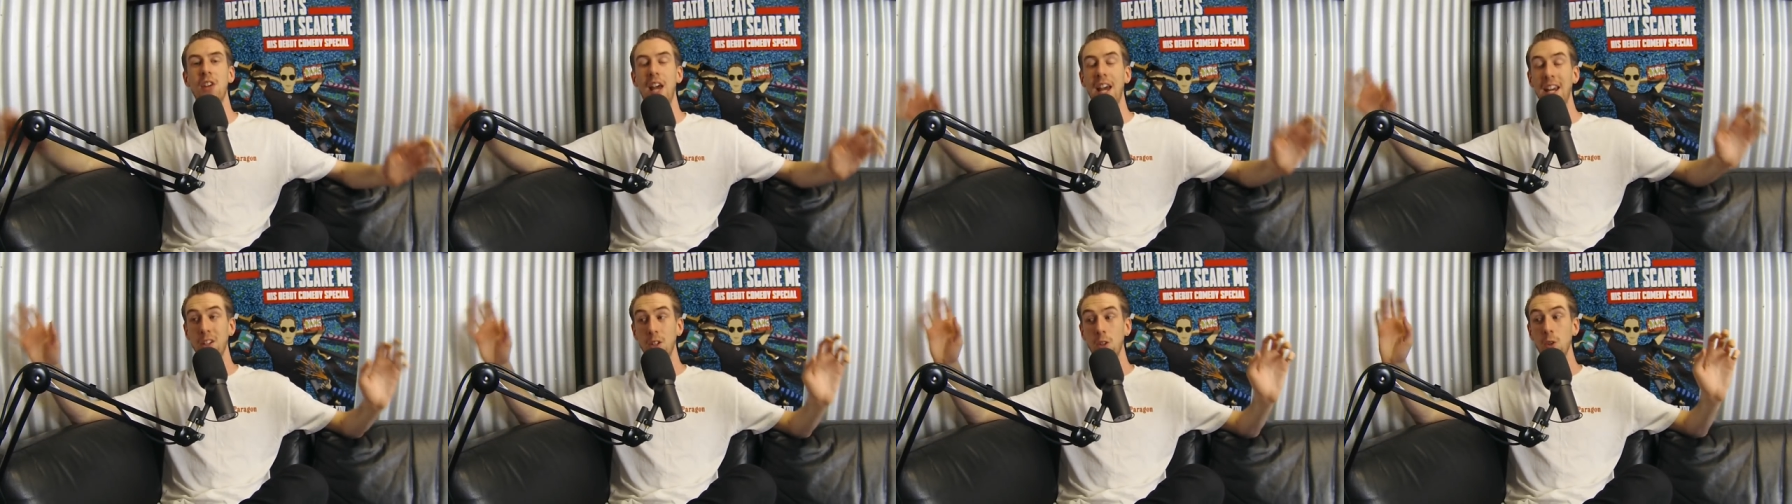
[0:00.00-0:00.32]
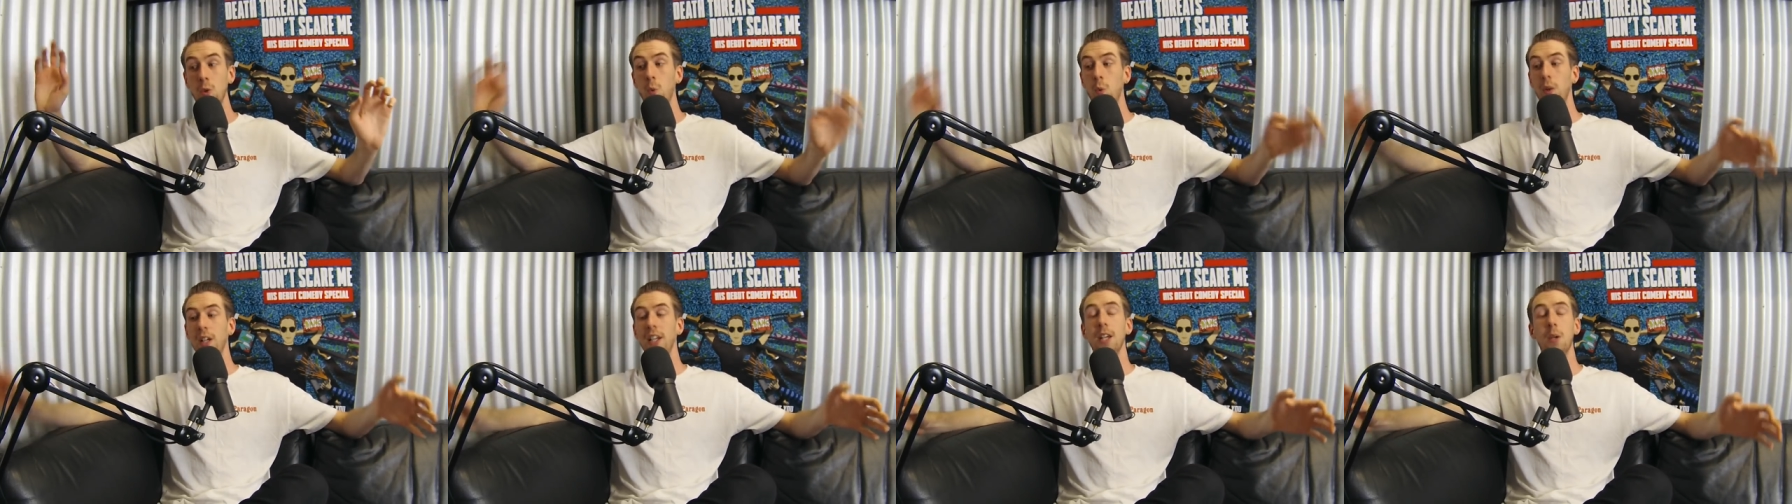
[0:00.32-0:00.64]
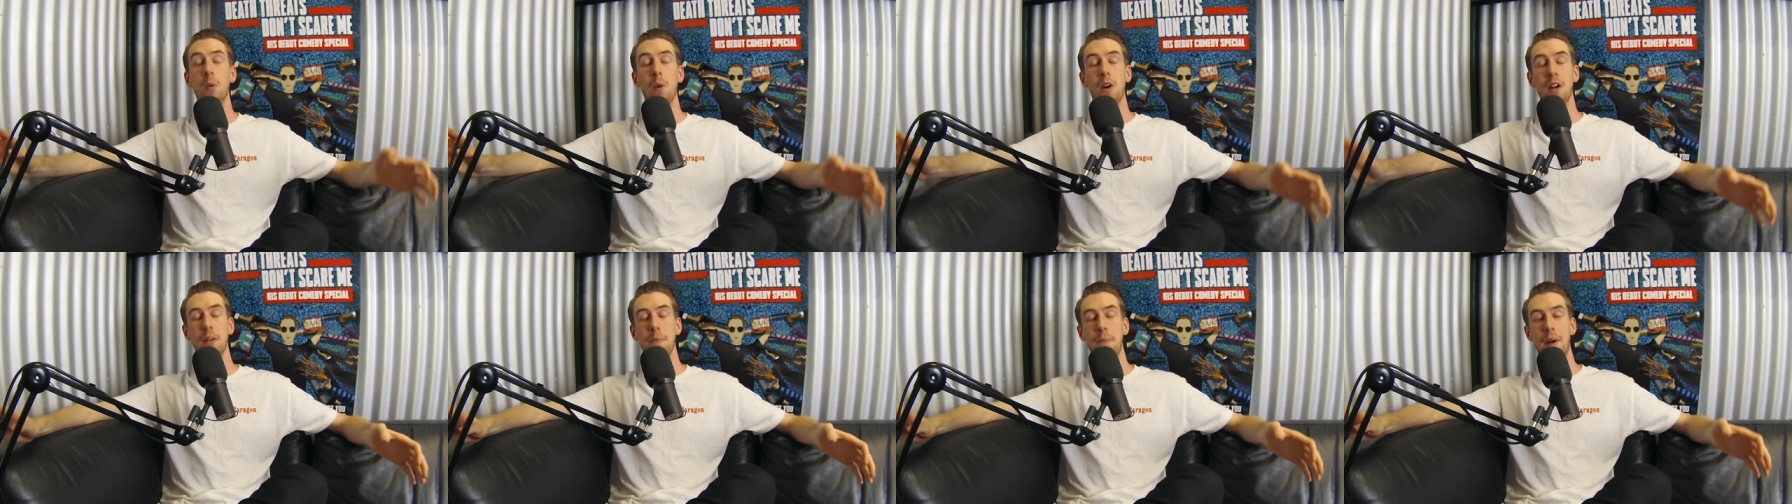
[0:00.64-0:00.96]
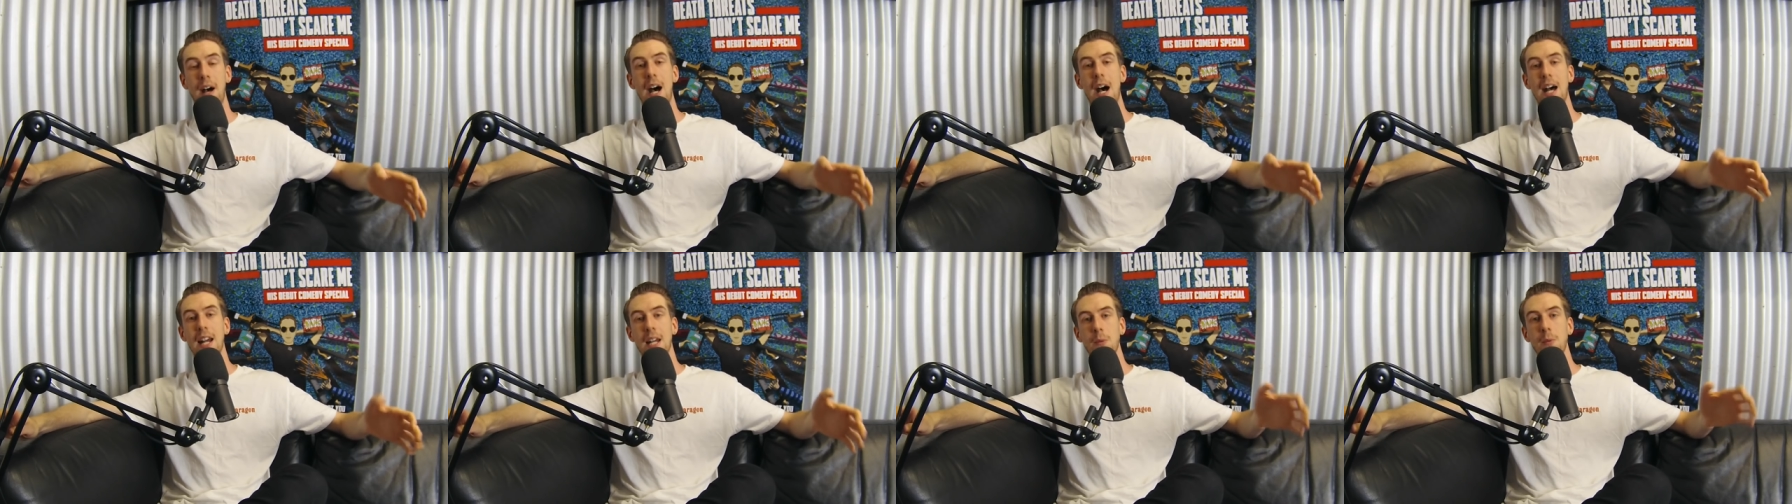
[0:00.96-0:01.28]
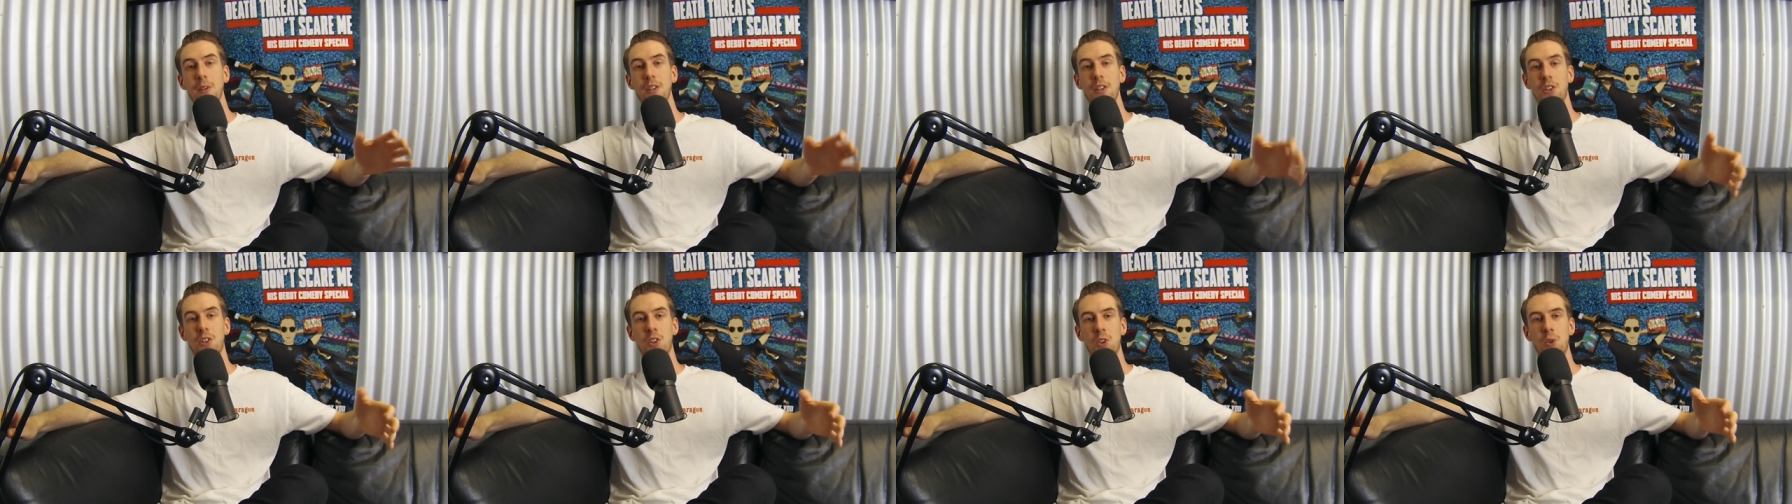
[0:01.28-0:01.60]
and you really want to party
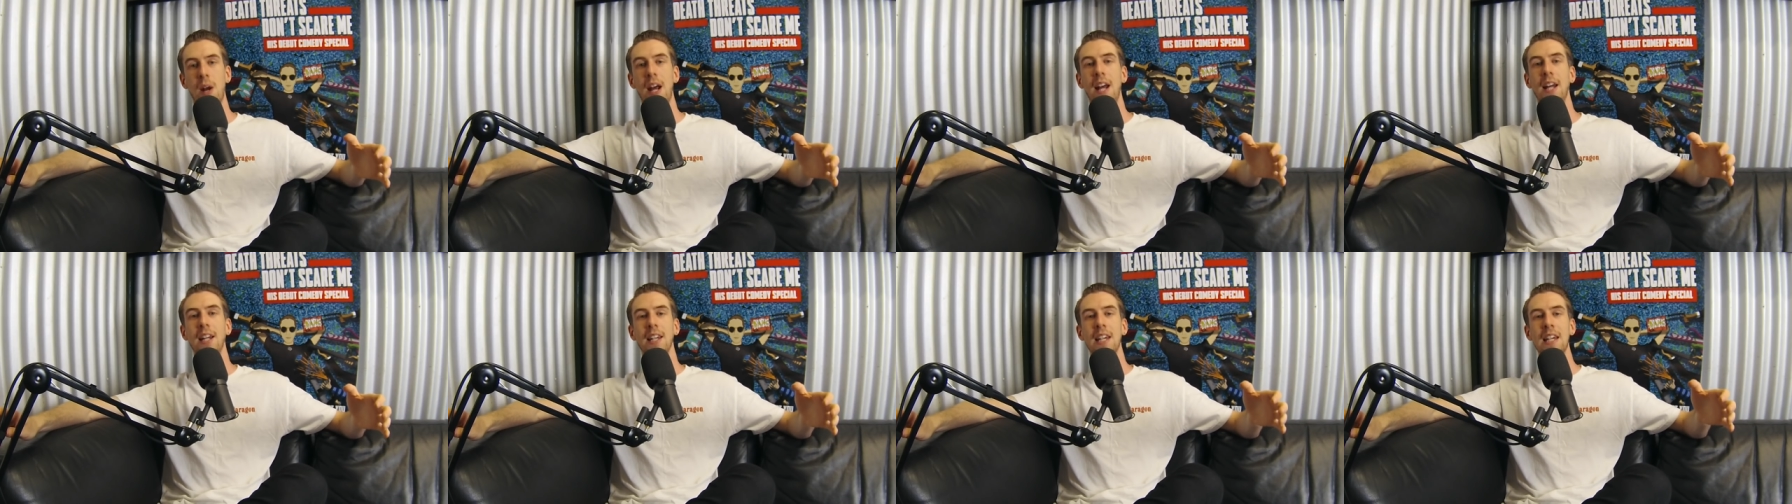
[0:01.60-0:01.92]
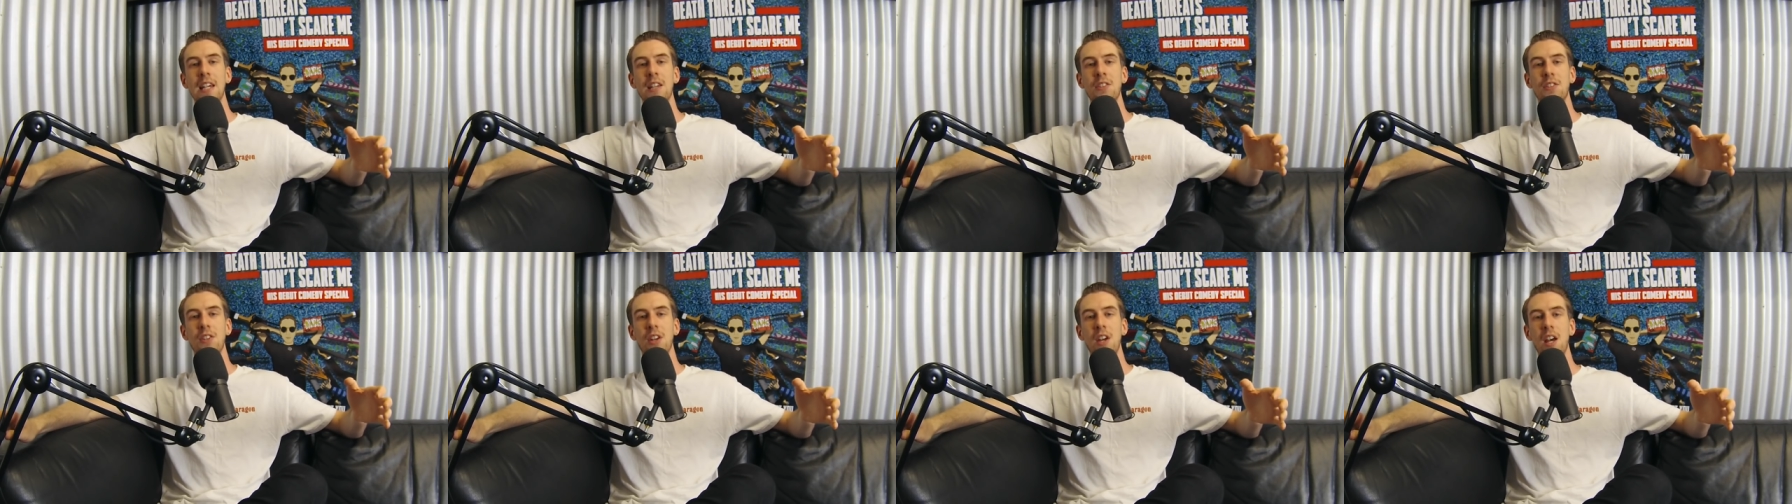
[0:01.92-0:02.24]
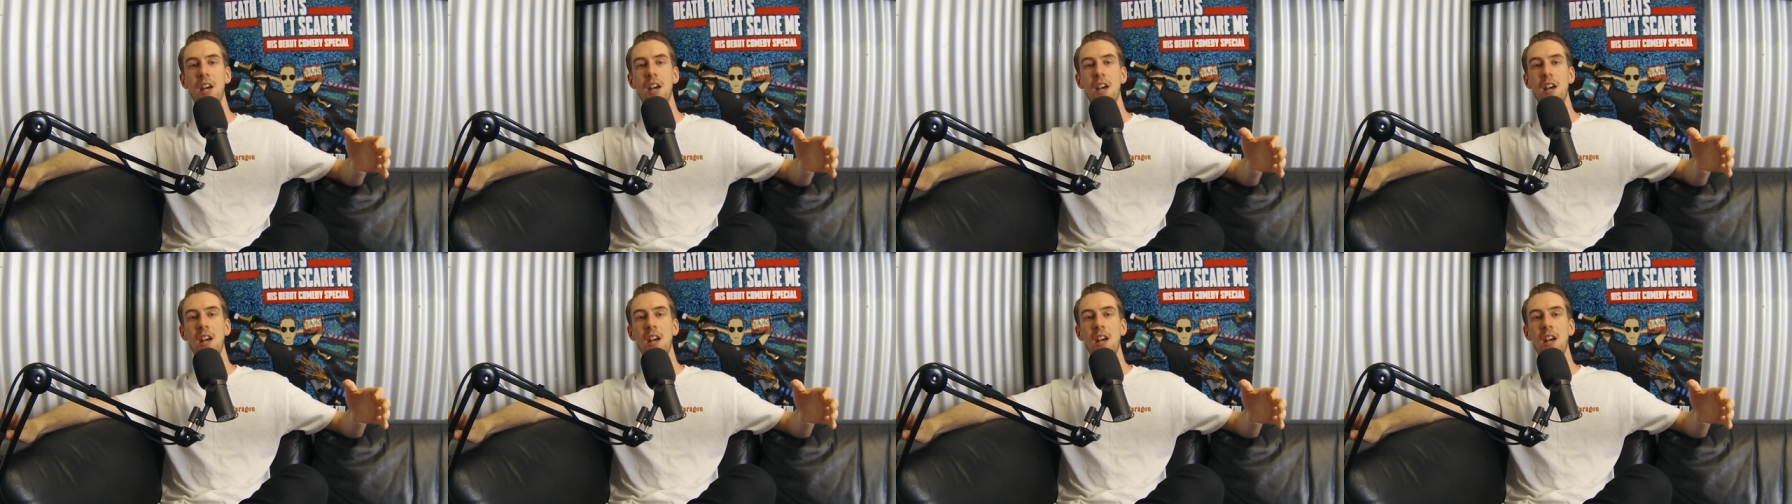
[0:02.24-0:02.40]
with Australians